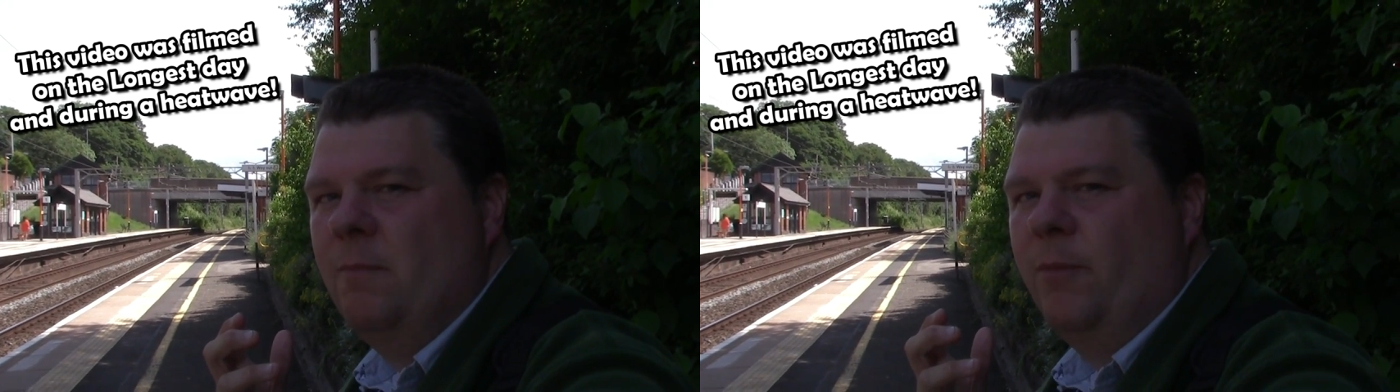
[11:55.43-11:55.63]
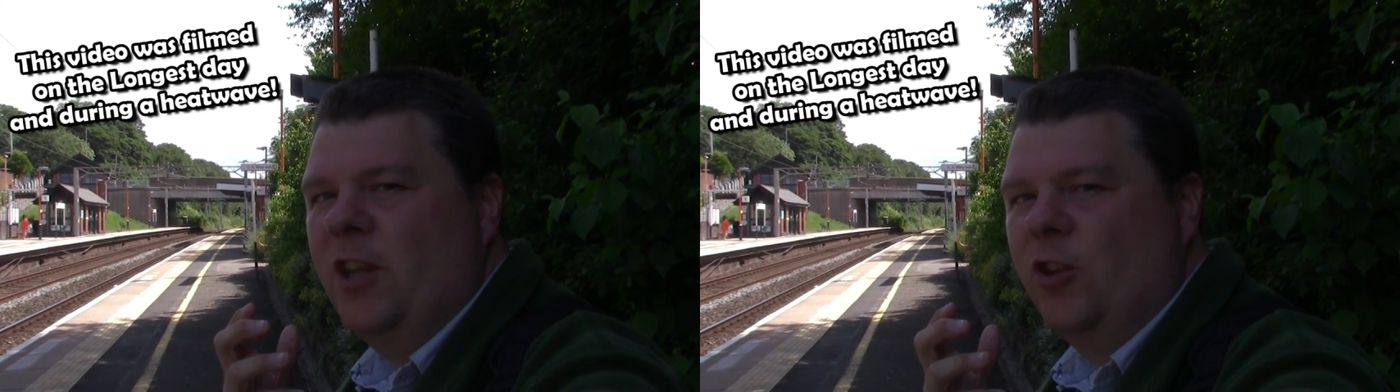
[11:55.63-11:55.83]

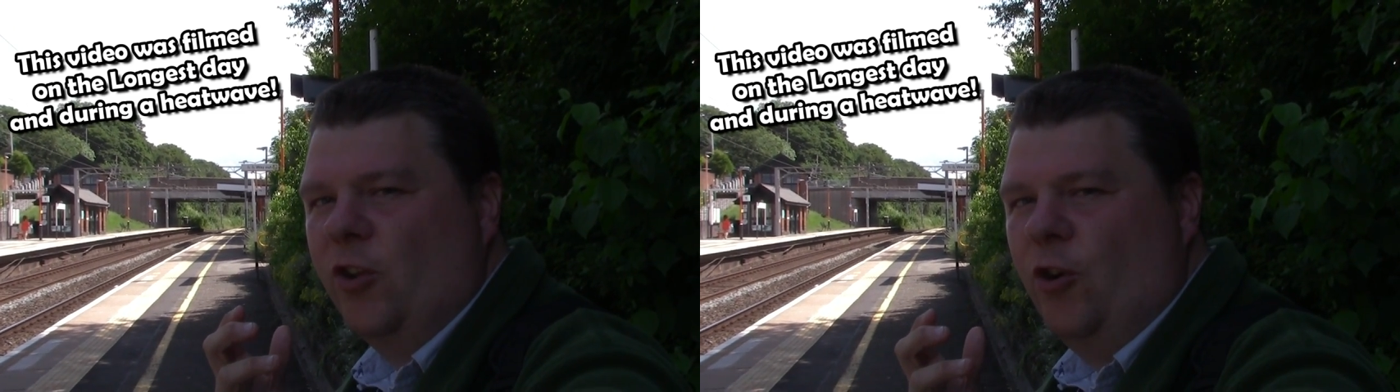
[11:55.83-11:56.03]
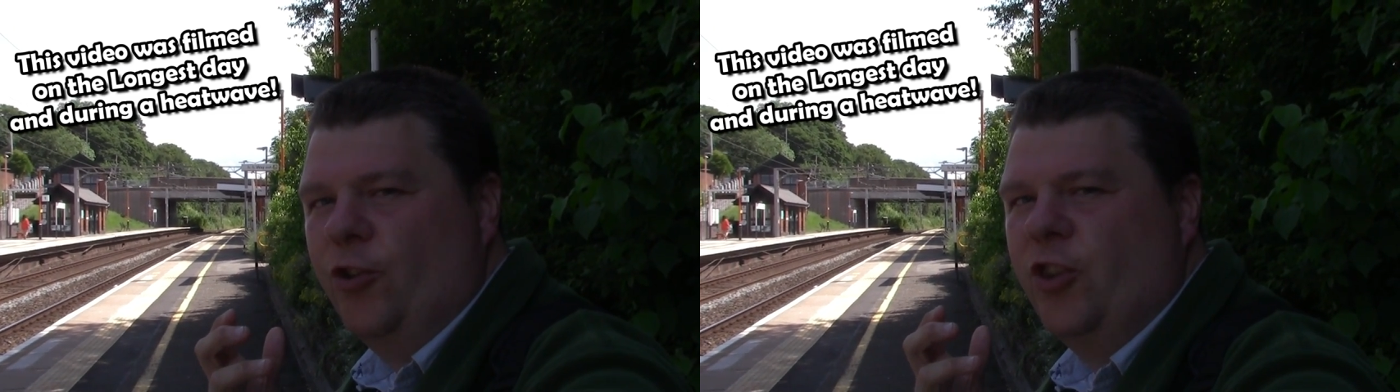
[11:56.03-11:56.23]
but
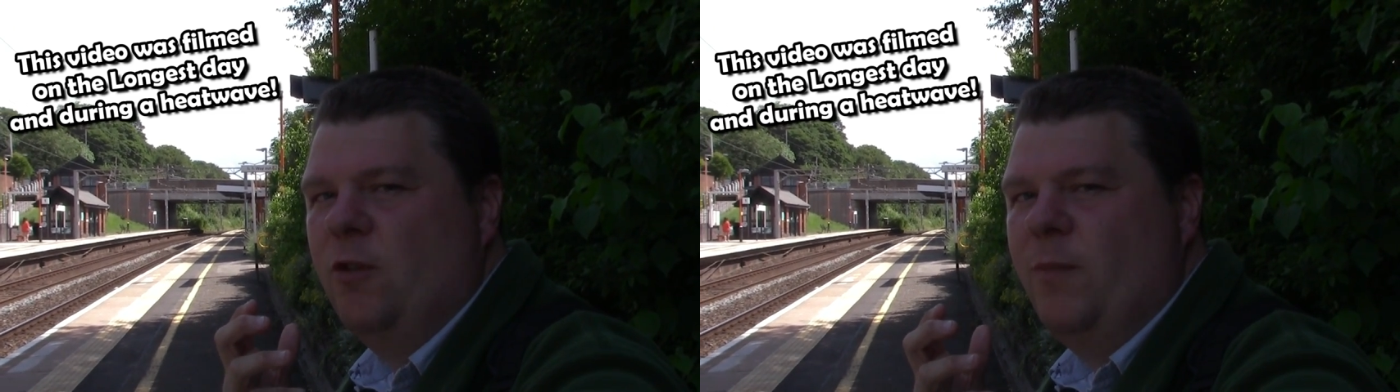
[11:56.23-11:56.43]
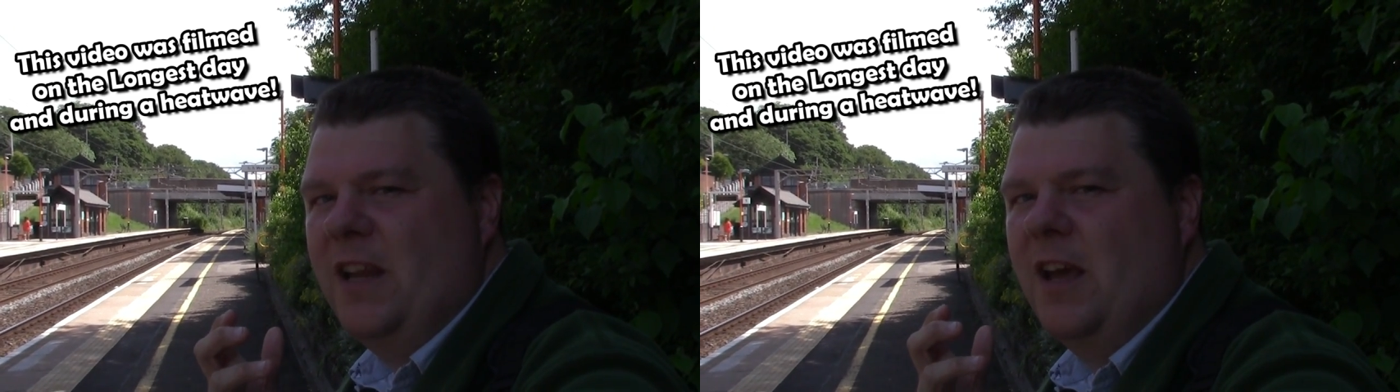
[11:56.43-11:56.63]
it's
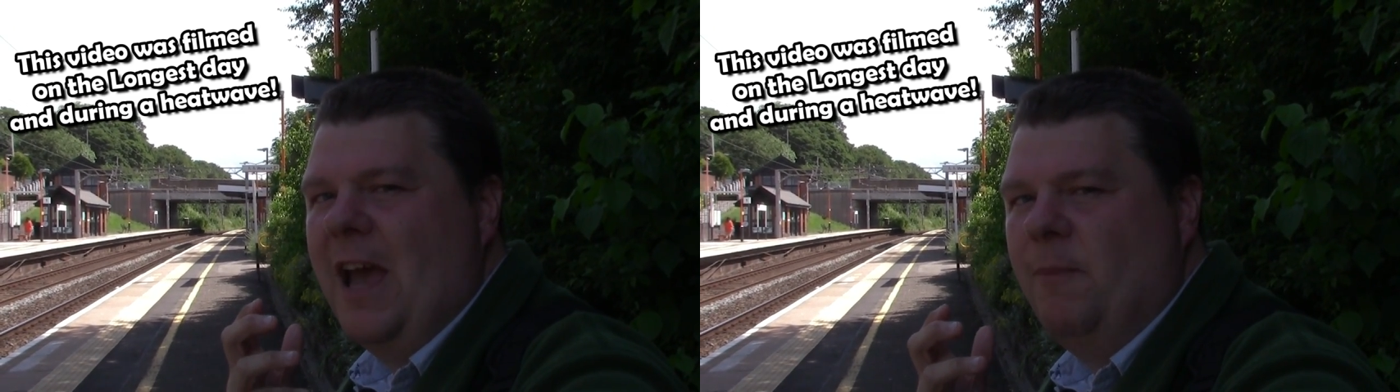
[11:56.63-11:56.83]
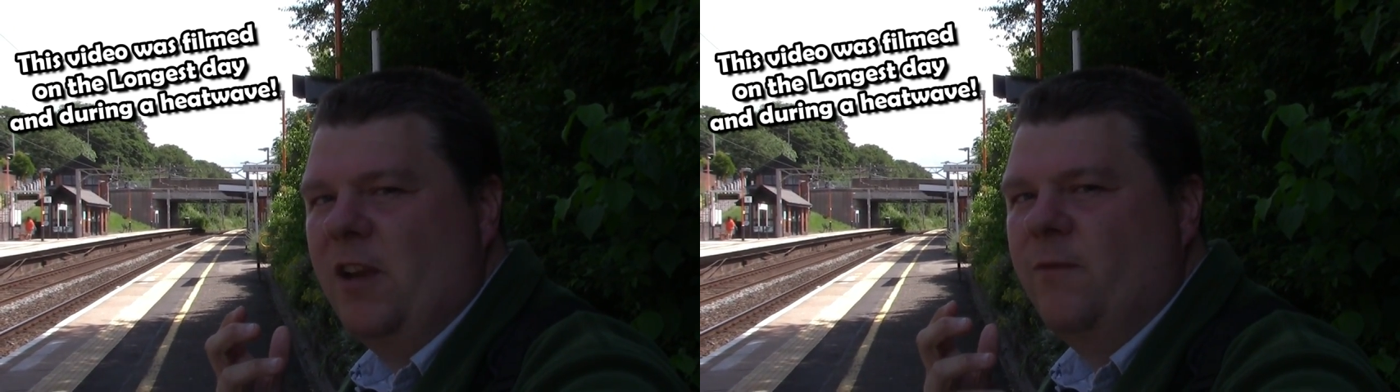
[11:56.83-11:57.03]
also been an
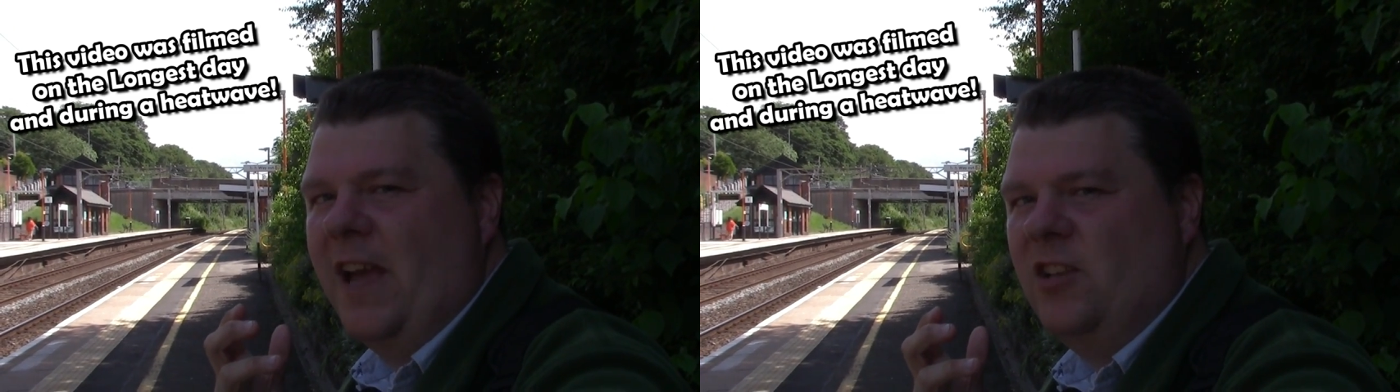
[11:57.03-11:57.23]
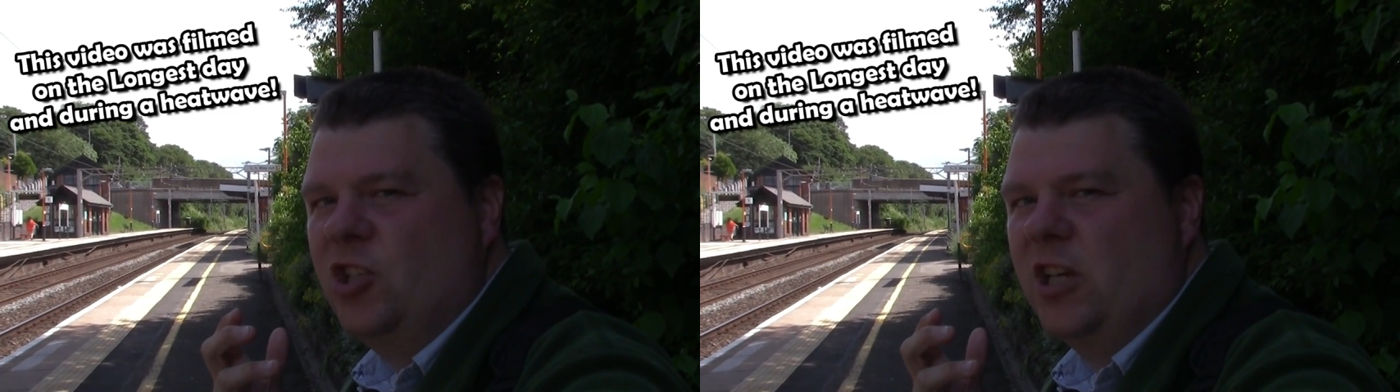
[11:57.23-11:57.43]
epic
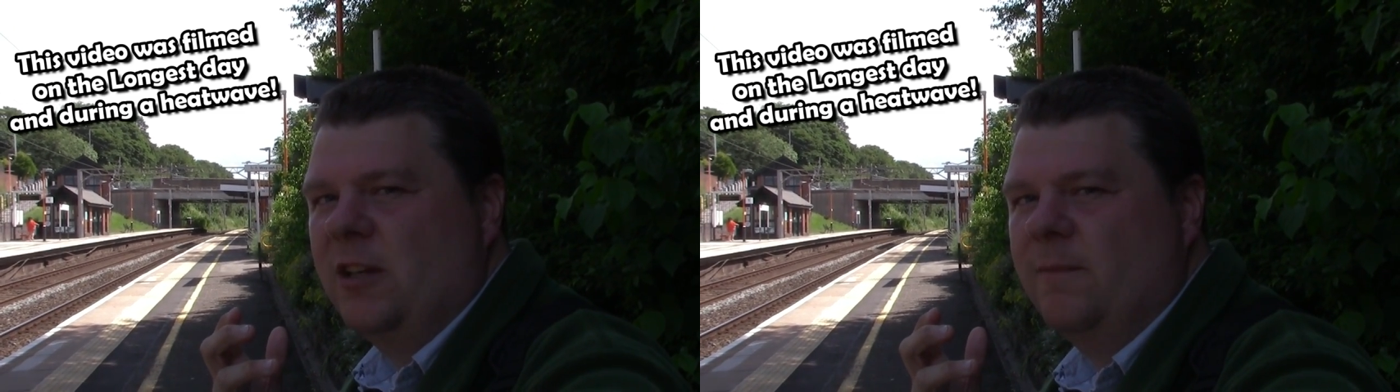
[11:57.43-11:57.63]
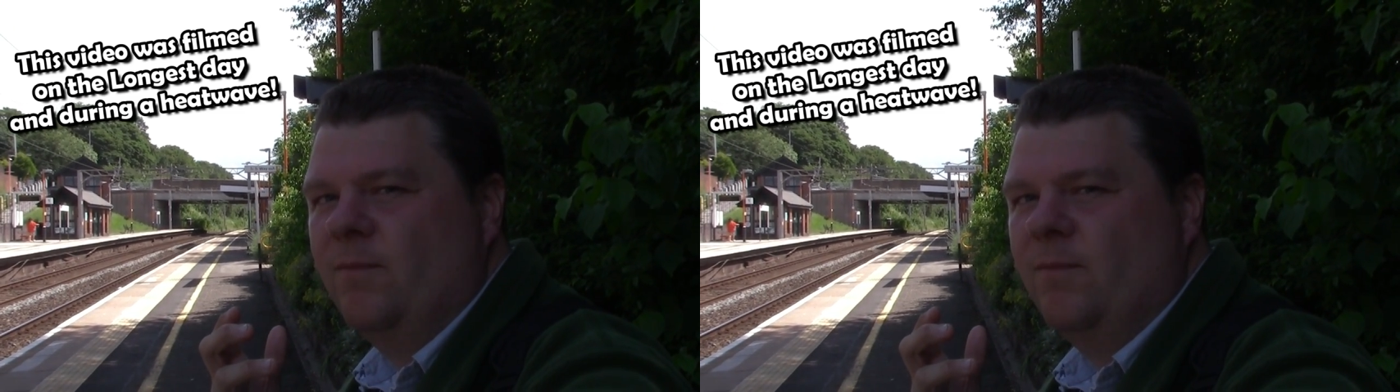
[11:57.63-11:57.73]
adventure.